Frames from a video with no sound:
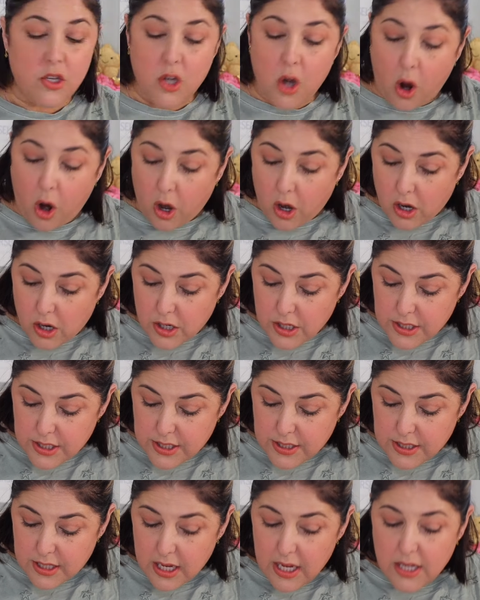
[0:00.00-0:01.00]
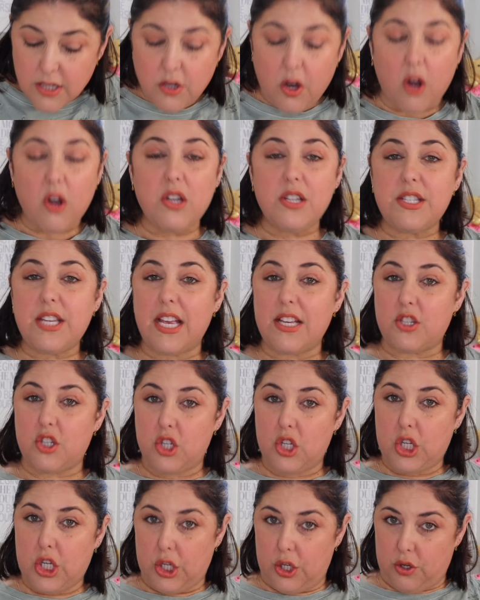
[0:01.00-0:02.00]
NARS. NARS has
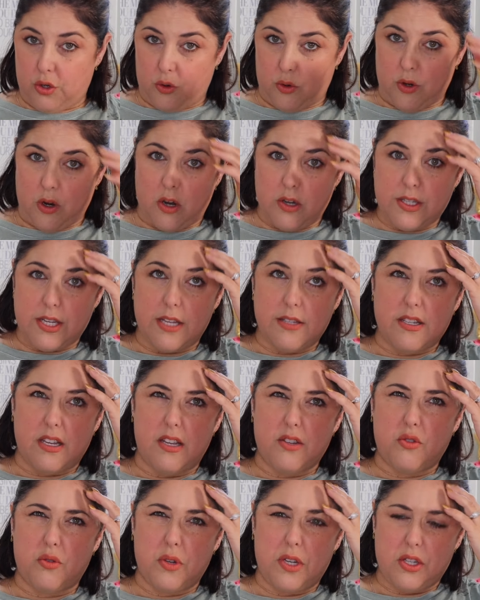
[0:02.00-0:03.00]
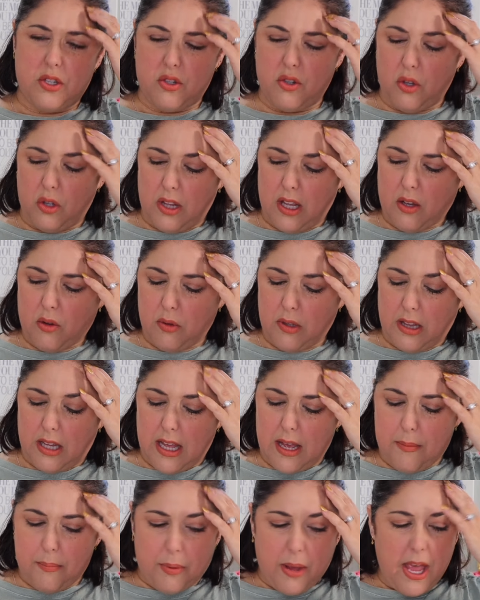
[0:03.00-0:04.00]
two. NARS has a traditional liquid
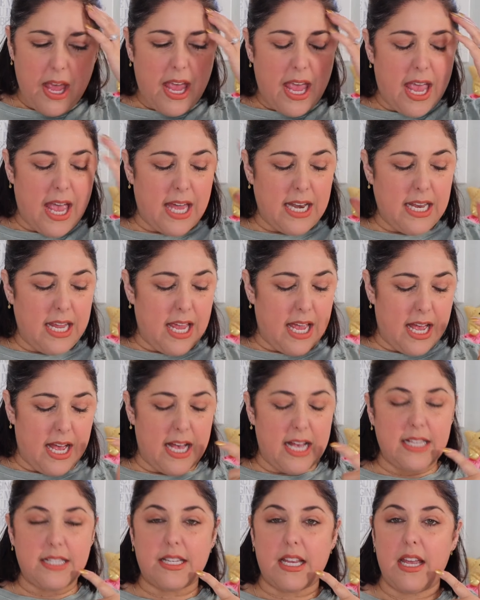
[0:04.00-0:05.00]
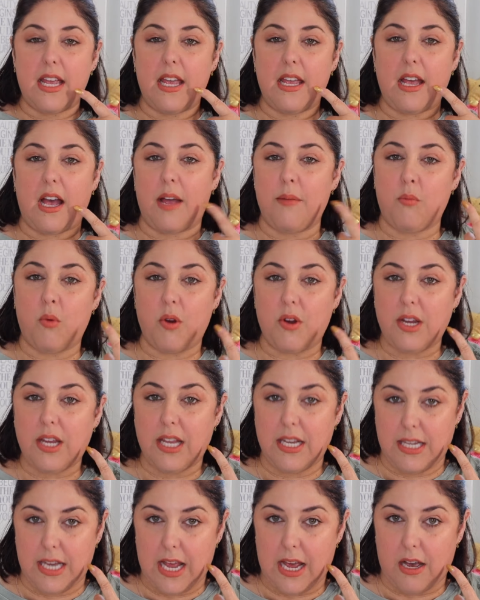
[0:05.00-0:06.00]
lip and it has a, I'm wearing
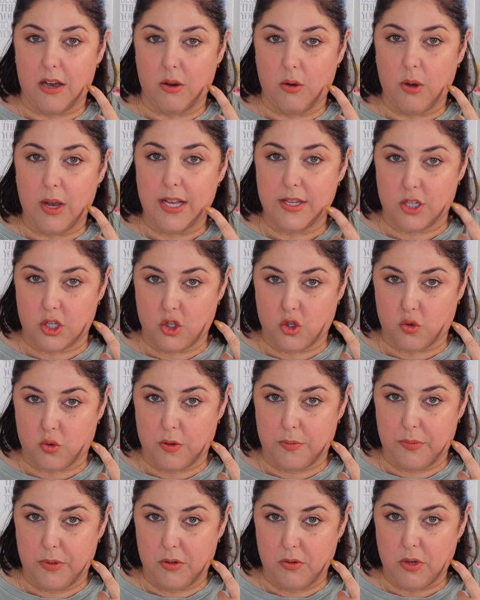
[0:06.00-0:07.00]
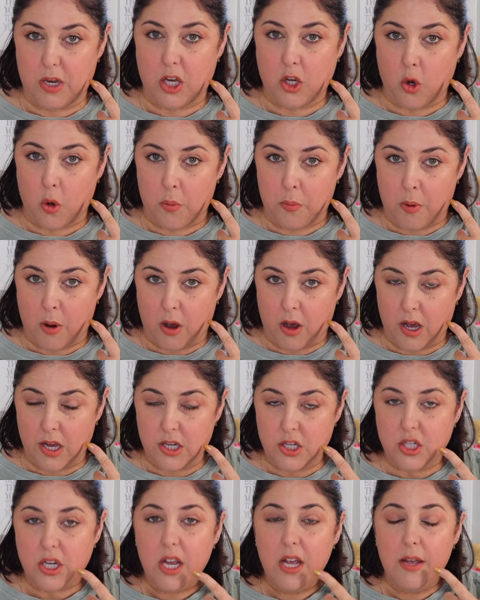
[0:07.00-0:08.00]
it now as a tribute and
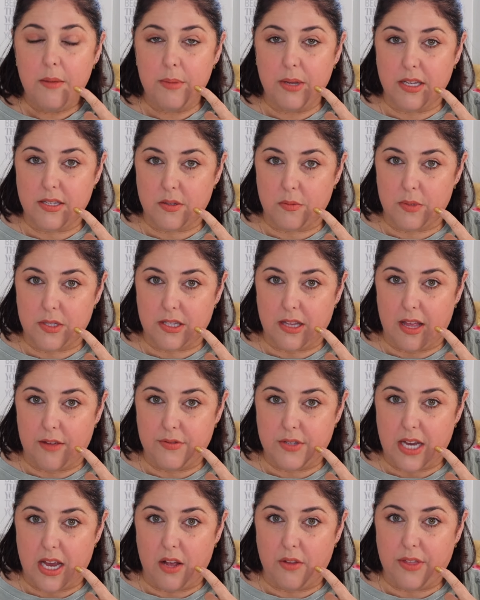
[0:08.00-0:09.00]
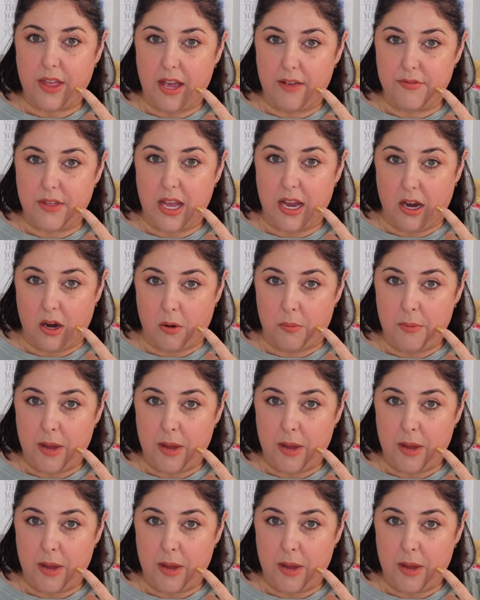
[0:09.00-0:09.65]
homage because it was left out. They have the Air